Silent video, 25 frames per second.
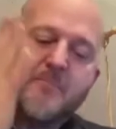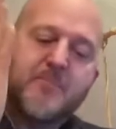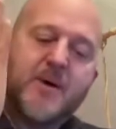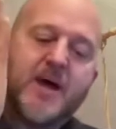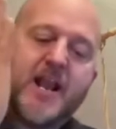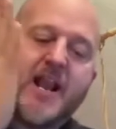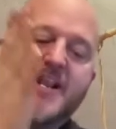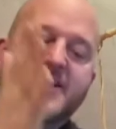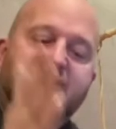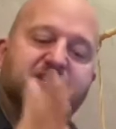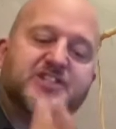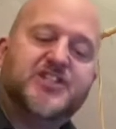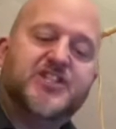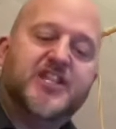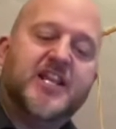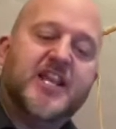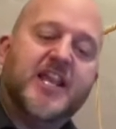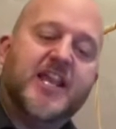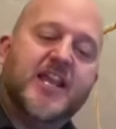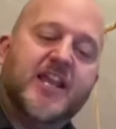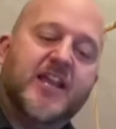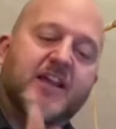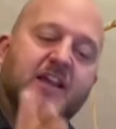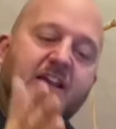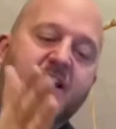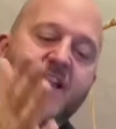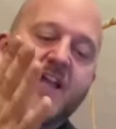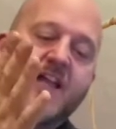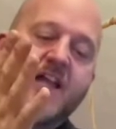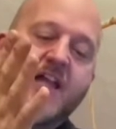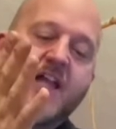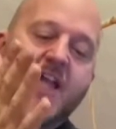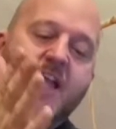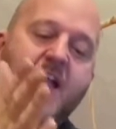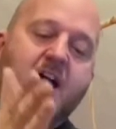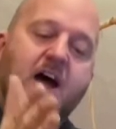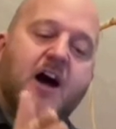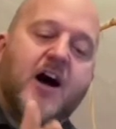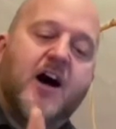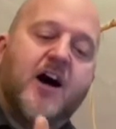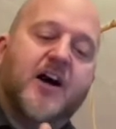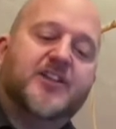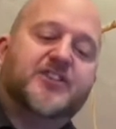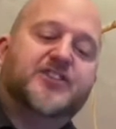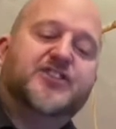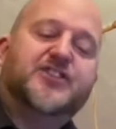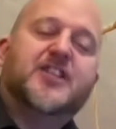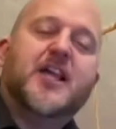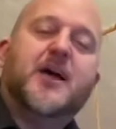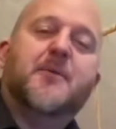I see
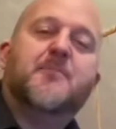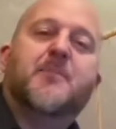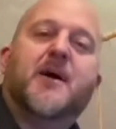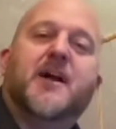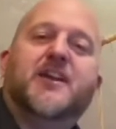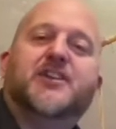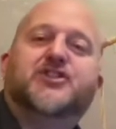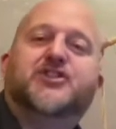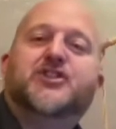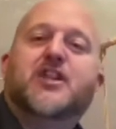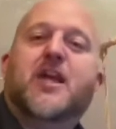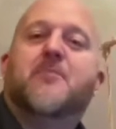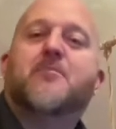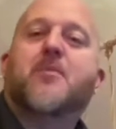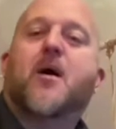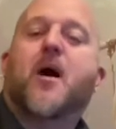step by step,